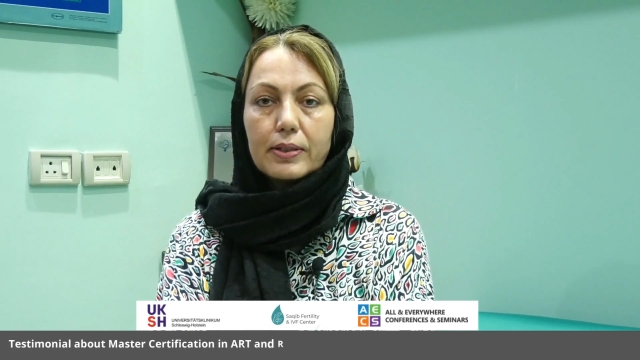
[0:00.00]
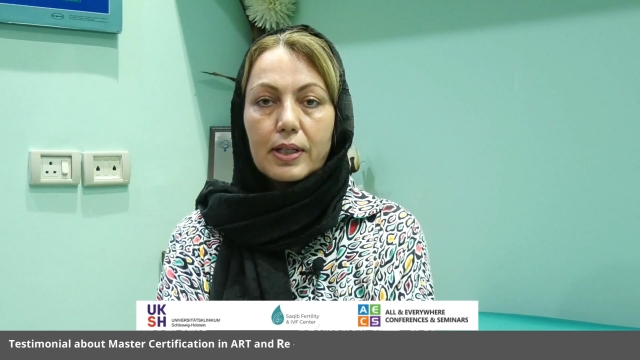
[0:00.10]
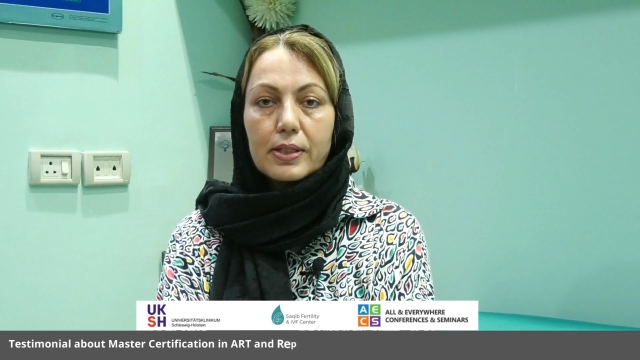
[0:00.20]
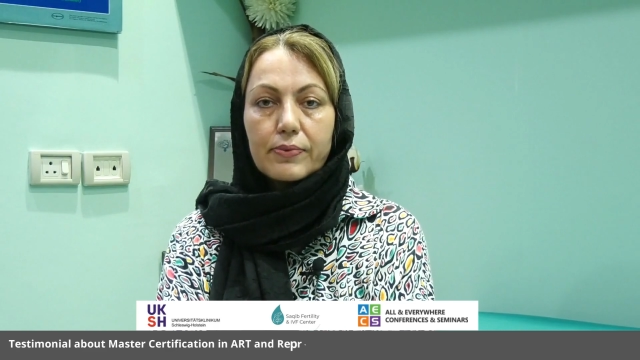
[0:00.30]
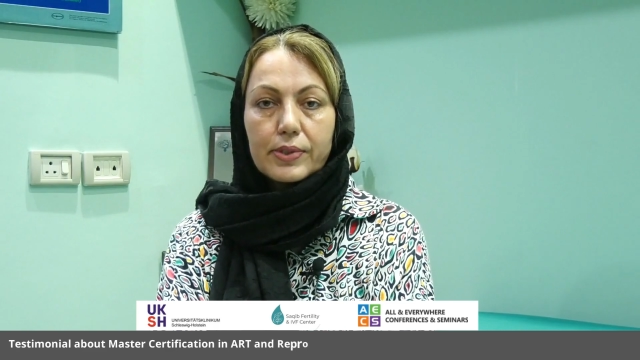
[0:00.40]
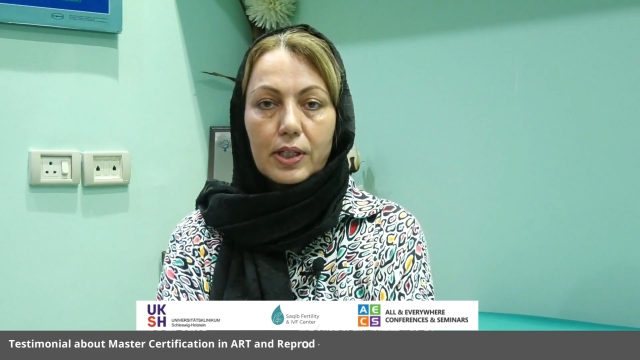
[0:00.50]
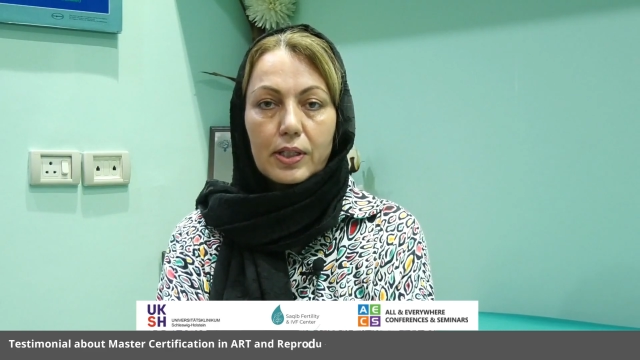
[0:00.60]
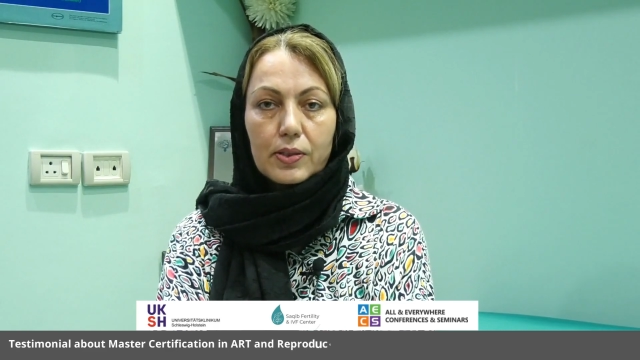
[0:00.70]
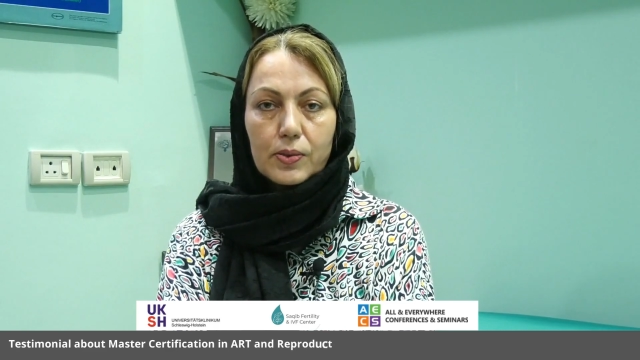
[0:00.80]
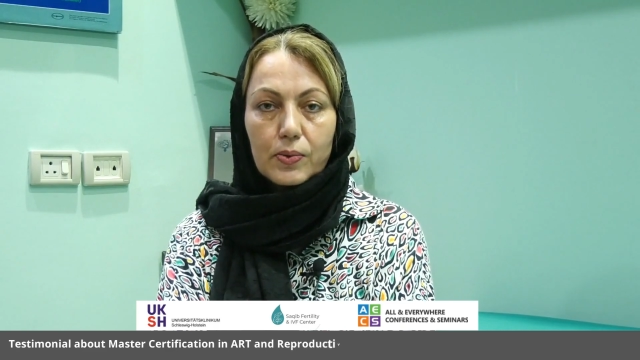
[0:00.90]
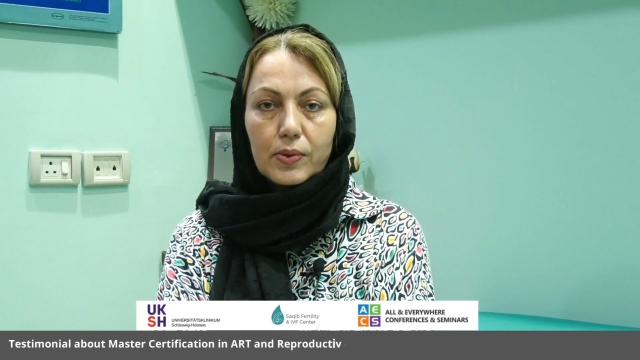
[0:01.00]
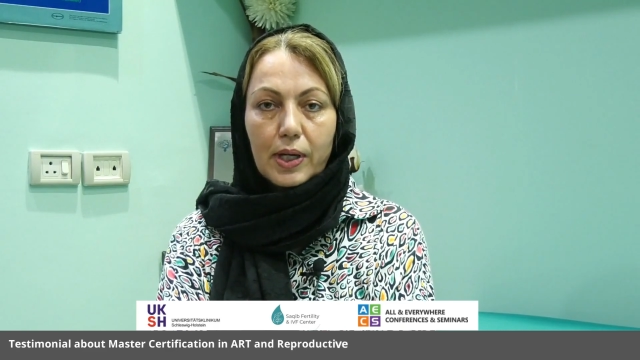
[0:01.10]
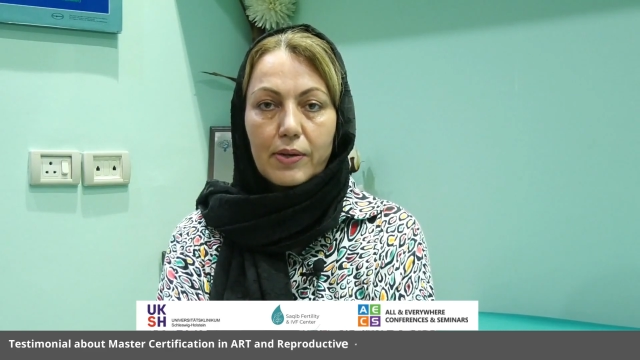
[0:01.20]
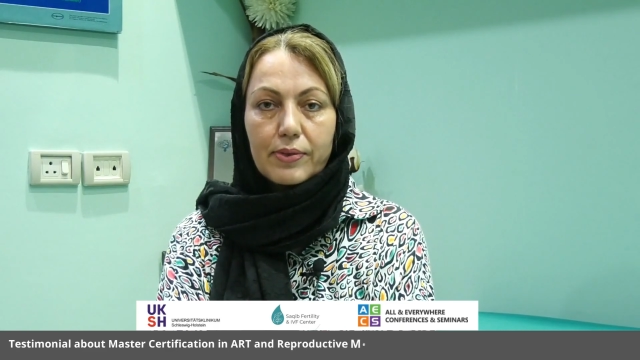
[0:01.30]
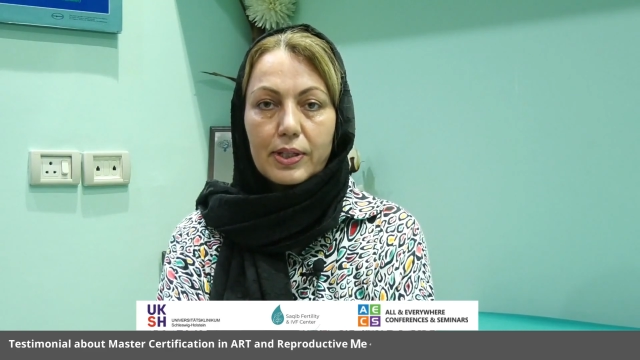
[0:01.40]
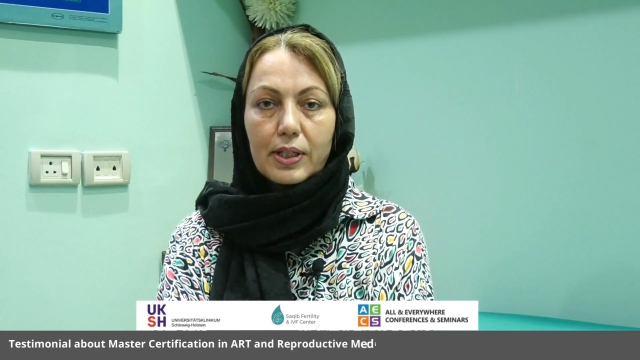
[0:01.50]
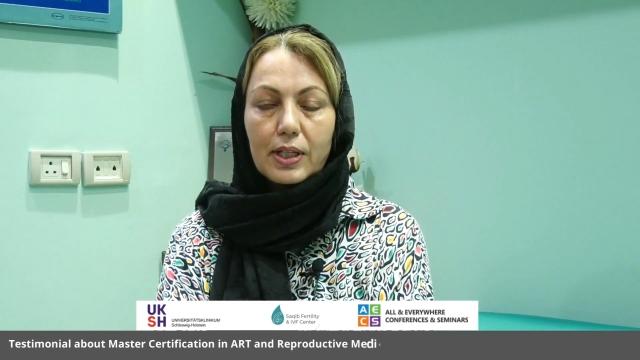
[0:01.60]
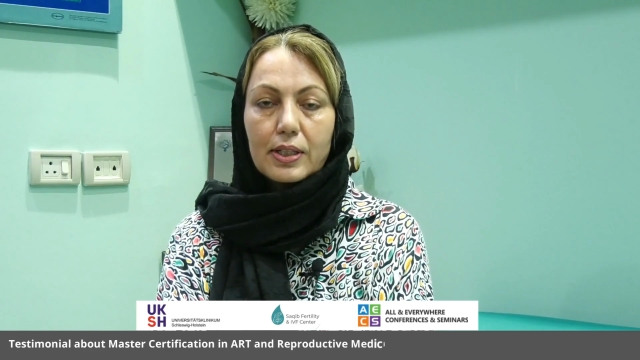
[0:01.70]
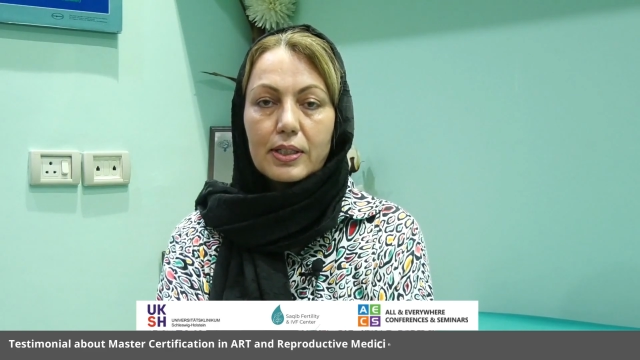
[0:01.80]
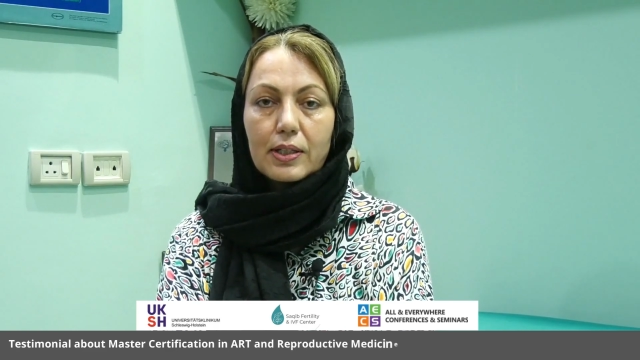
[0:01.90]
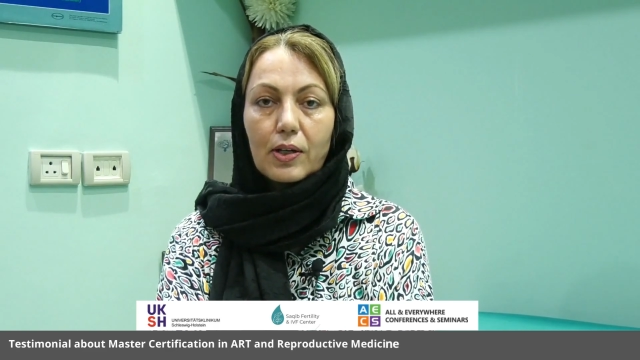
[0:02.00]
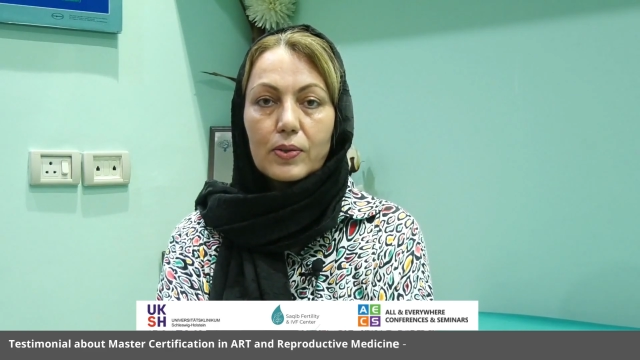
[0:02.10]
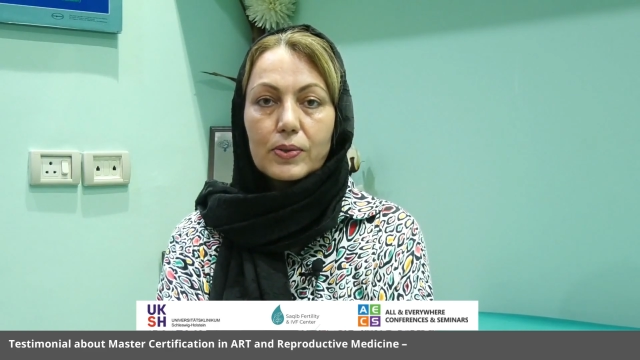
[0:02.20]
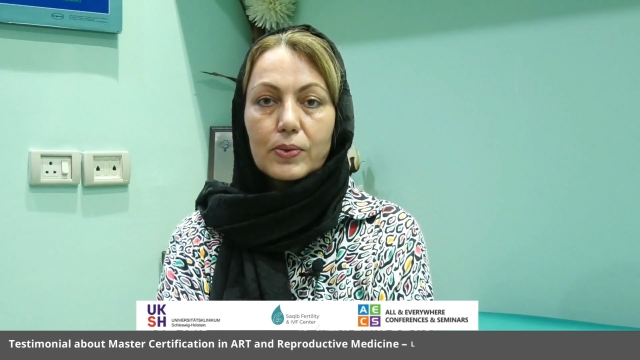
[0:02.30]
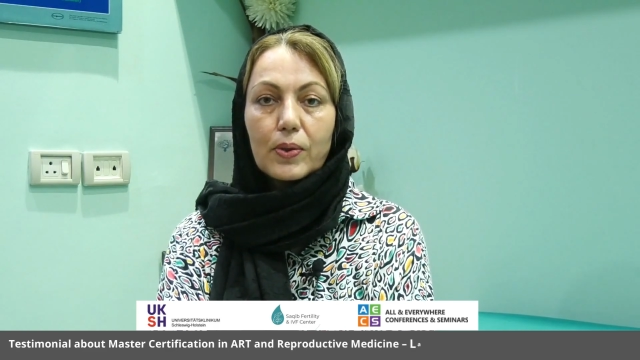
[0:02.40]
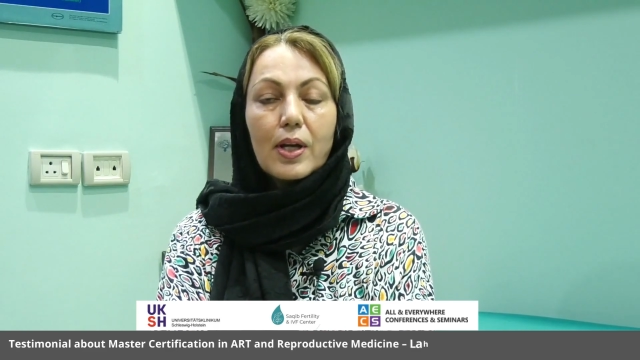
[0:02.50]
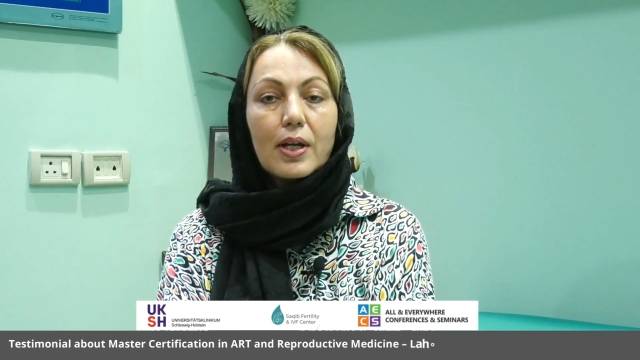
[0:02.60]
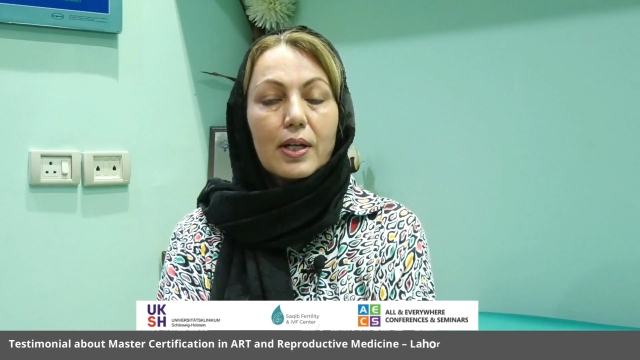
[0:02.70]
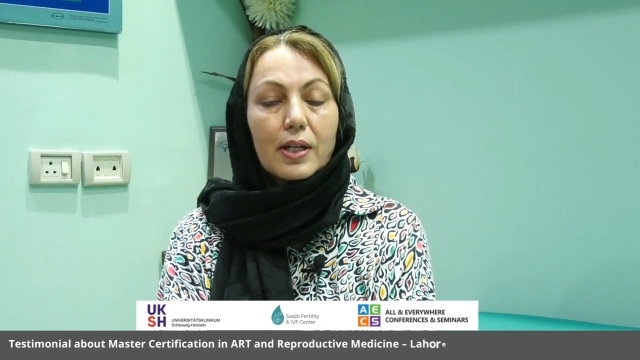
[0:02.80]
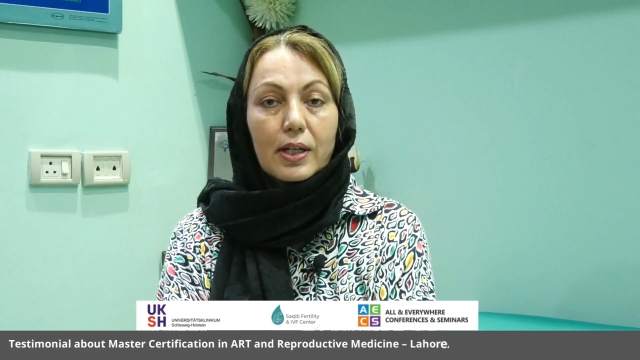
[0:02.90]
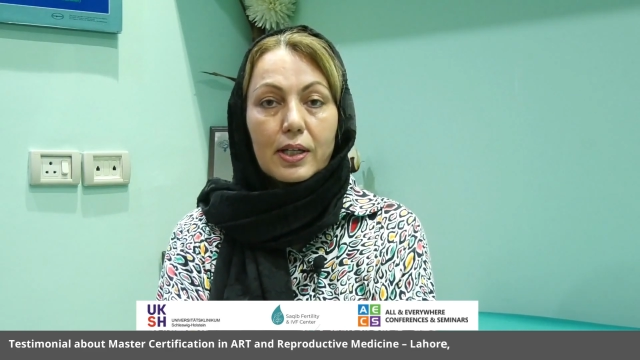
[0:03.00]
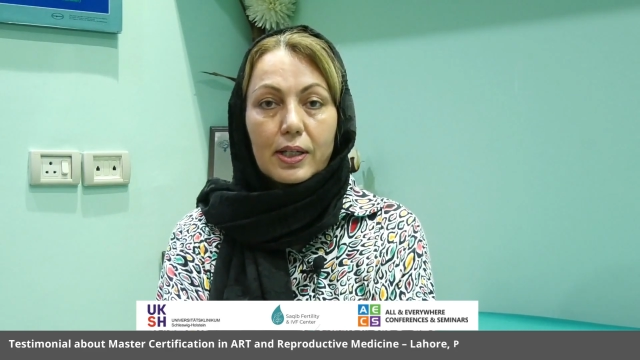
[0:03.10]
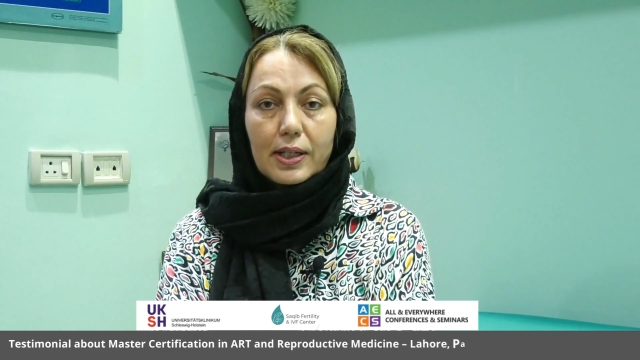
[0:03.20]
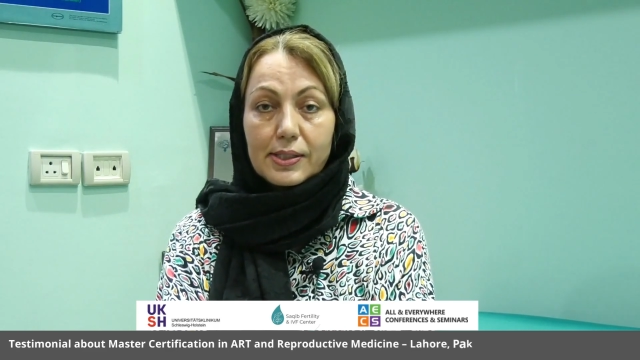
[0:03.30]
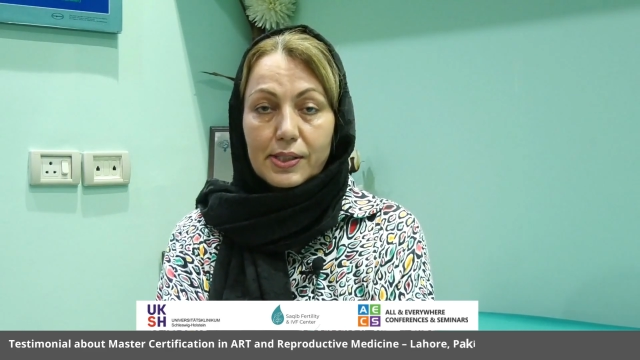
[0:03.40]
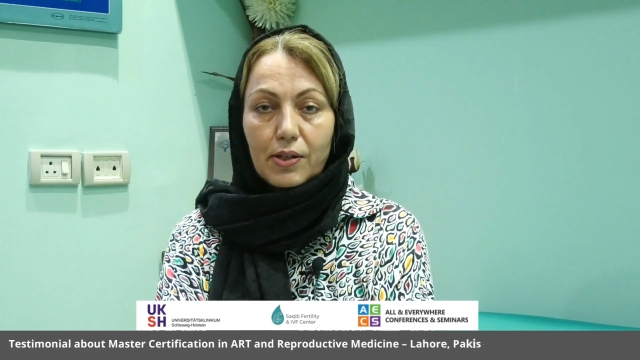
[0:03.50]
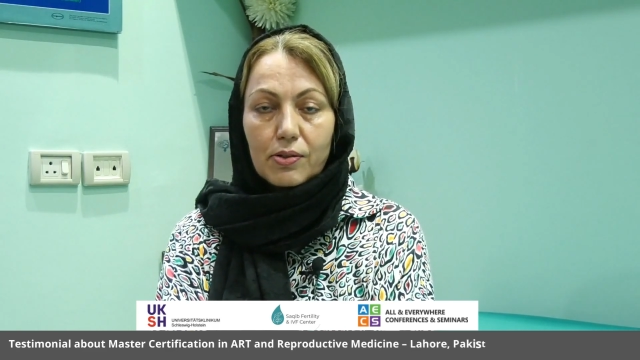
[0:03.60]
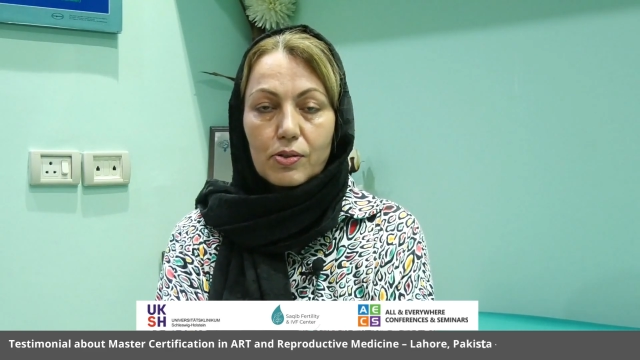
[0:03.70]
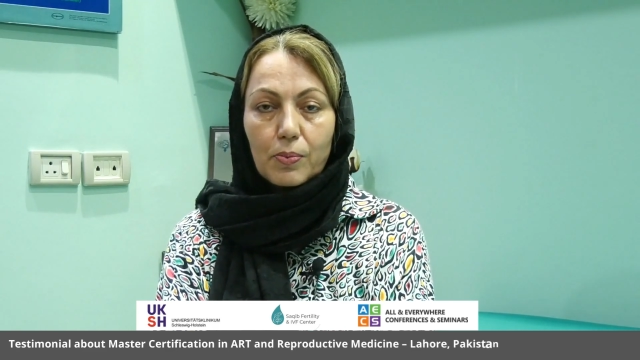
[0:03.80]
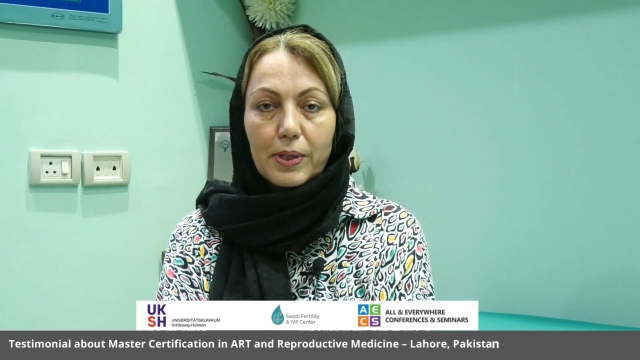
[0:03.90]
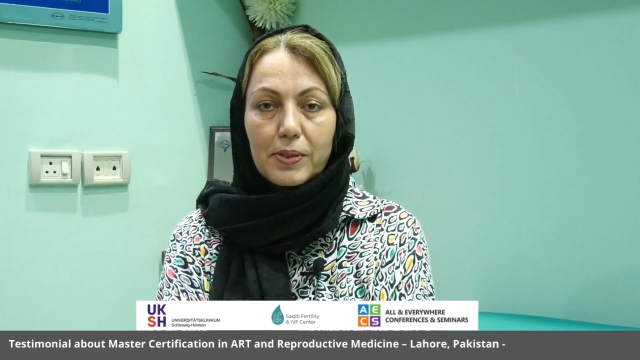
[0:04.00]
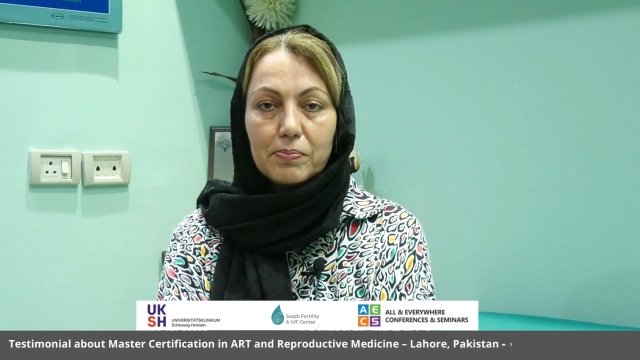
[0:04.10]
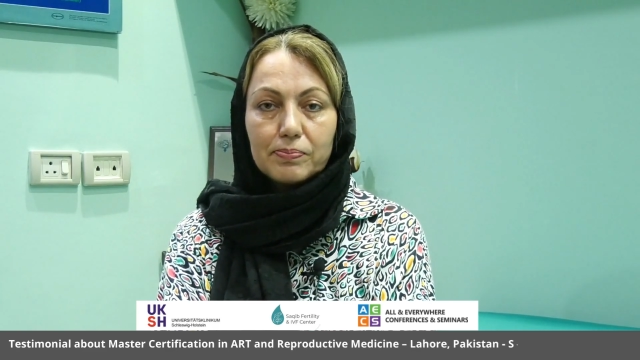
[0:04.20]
transvaginal sonography, and also hysteroscopy.